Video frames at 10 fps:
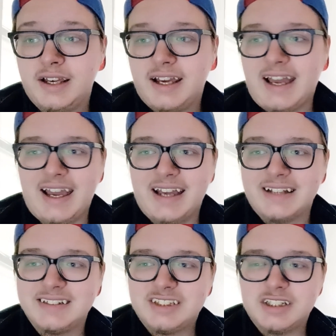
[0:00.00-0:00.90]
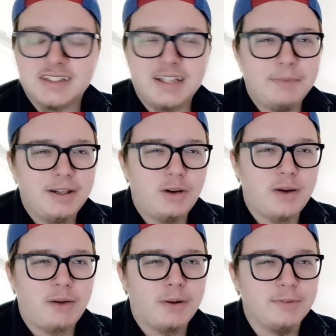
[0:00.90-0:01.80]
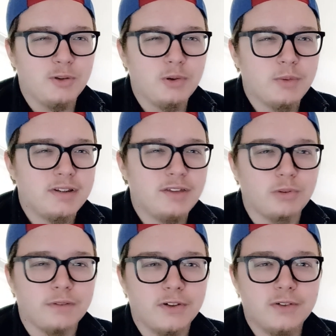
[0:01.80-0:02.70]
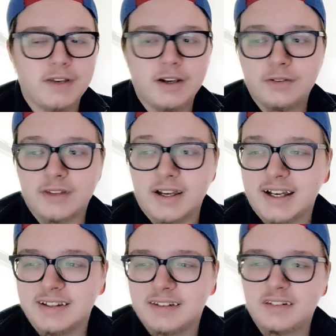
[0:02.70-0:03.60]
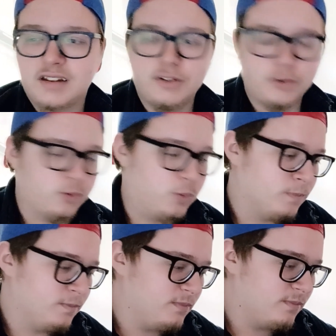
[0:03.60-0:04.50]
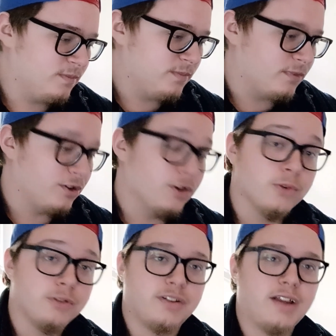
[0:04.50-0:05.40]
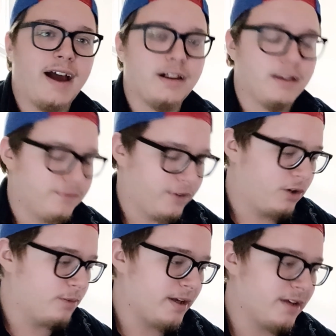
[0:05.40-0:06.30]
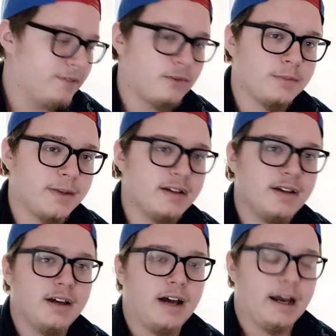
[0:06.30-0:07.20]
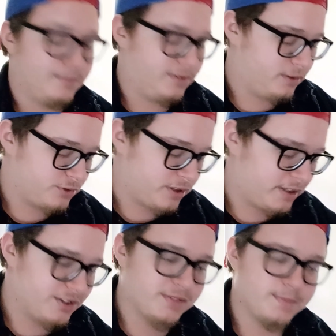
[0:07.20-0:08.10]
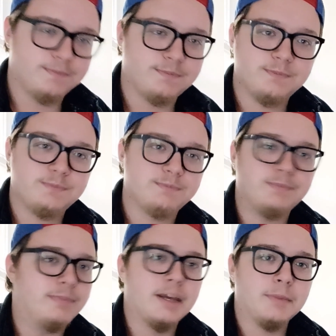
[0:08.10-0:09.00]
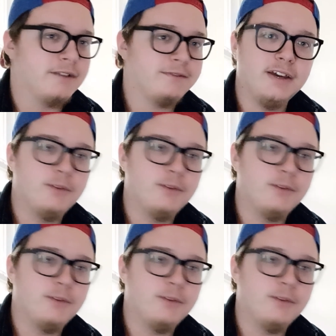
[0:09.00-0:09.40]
And just let me know how I'm doing with these review videos. Again, this is a new style of video making for me. I'm still trying to just get my feet wet